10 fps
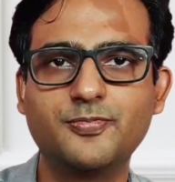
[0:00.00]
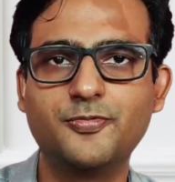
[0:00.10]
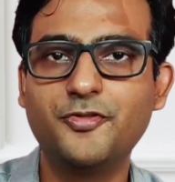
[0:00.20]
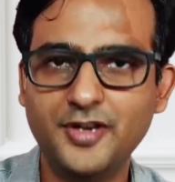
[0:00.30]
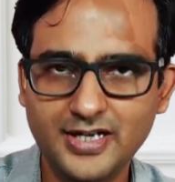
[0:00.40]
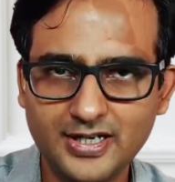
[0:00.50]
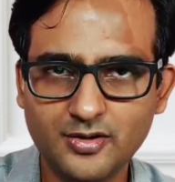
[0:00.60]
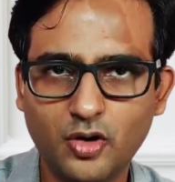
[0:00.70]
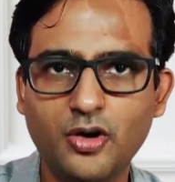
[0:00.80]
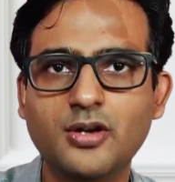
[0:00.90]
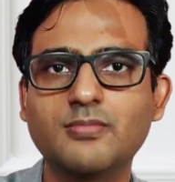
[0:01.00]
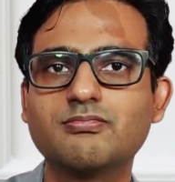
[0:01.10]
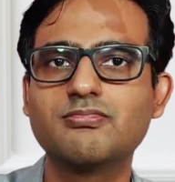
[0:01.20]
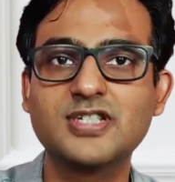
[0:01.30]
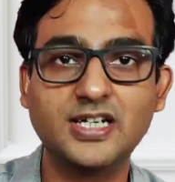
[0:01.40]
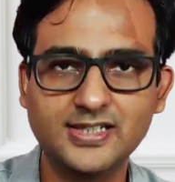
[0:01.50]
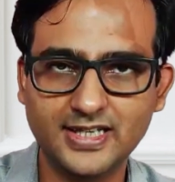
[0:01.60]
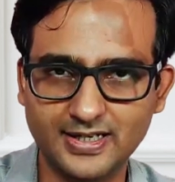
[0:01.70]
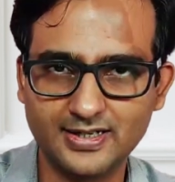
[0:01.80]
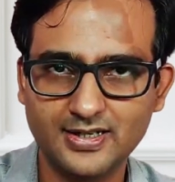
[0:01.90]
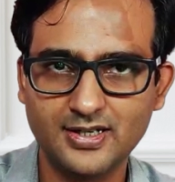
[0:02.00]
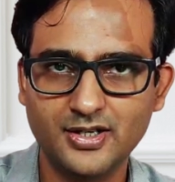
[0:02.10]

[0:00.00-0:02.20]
fair or certain?